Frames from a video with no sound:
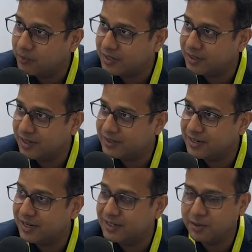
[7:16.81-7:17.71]
but he's
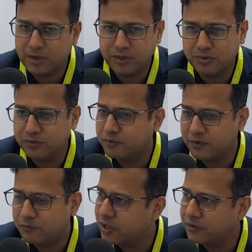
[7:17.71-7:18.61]
increased labor to
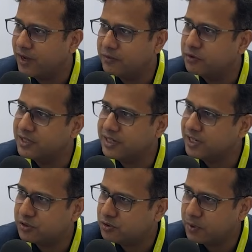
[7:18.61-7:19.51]
from forty-five to
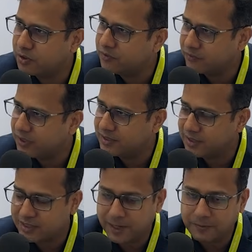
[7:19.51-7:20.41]
increased to about fifty,
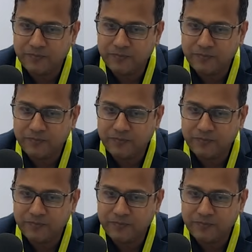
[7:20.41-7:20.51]
sixty.